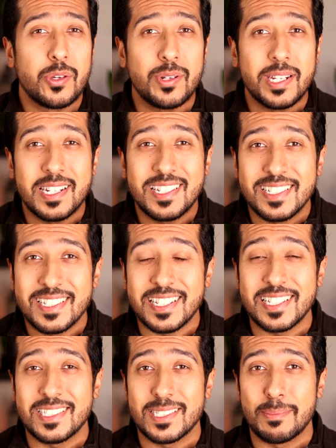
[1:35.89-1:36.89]
You need to
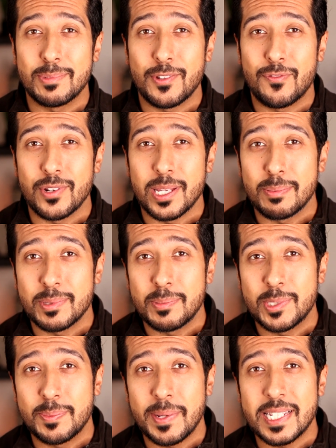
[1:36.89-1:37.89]
delete some to free up
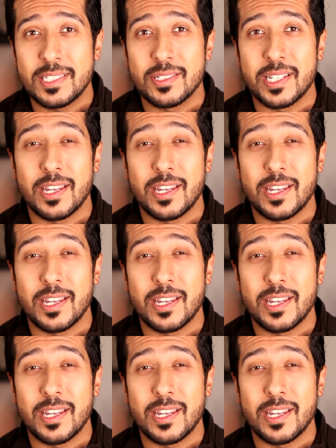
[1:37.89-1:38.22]
some space